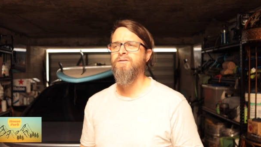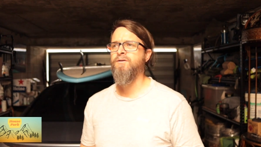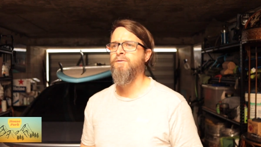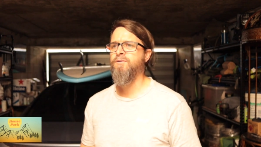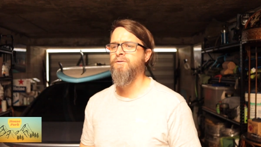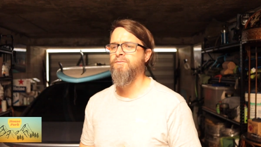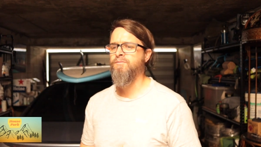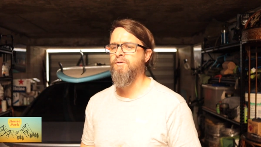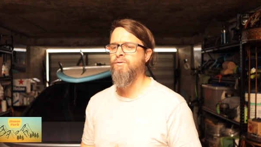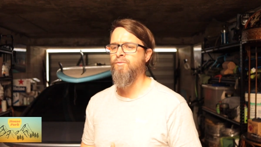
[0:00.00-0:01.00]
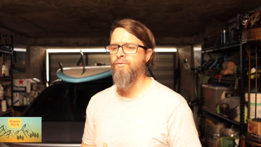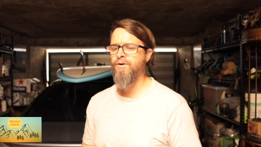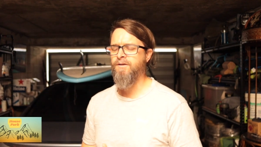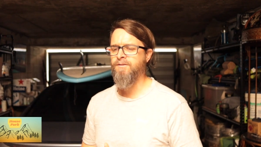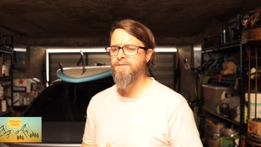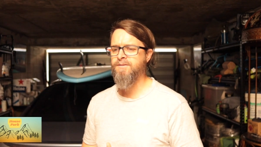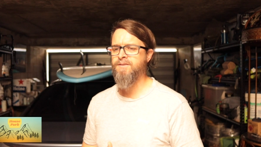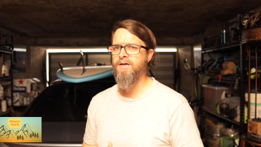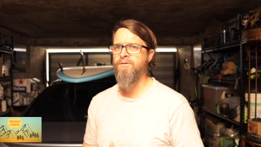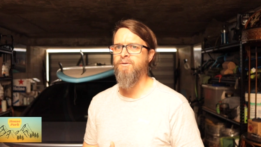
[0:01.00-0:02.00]
on the water,
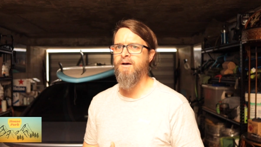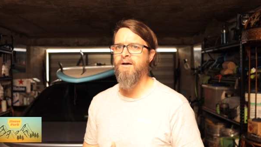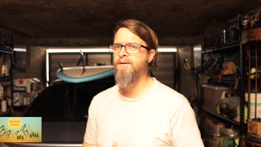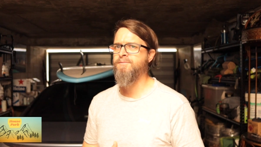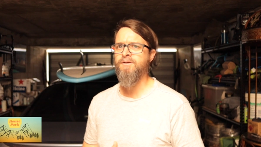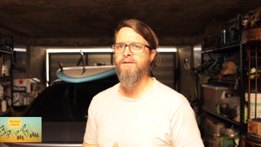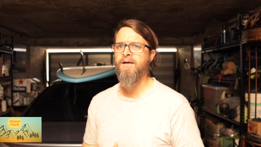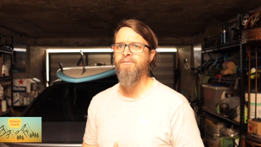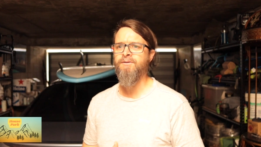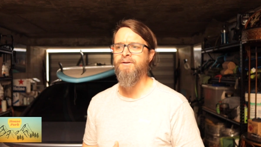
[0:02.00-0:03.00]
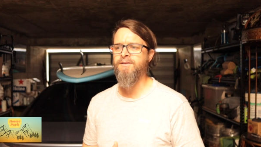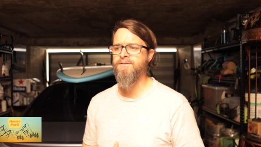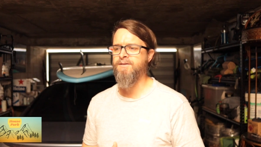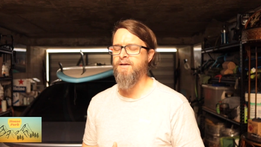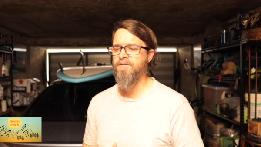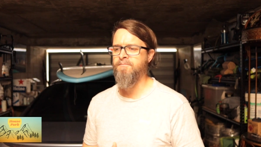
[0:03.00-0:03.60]
so I absolutely love it. It's